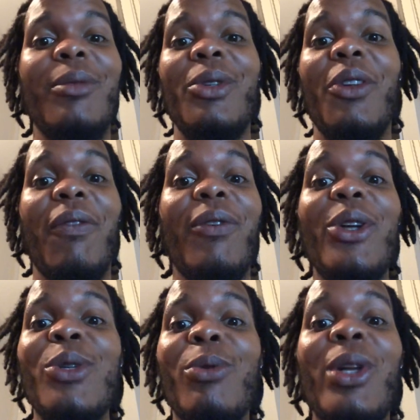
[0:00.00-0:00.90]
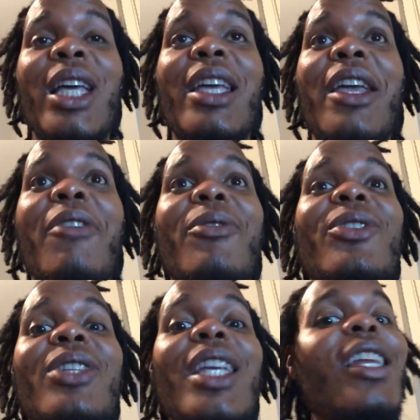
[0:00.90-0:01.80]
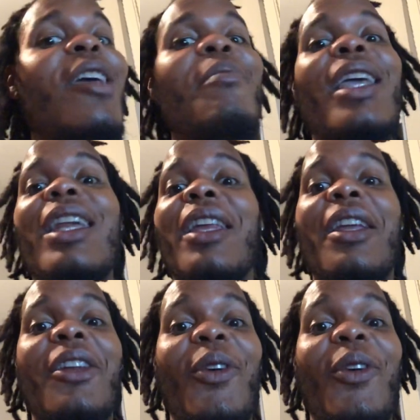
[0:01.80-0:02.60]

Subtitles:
The first role I ever seen that man in, the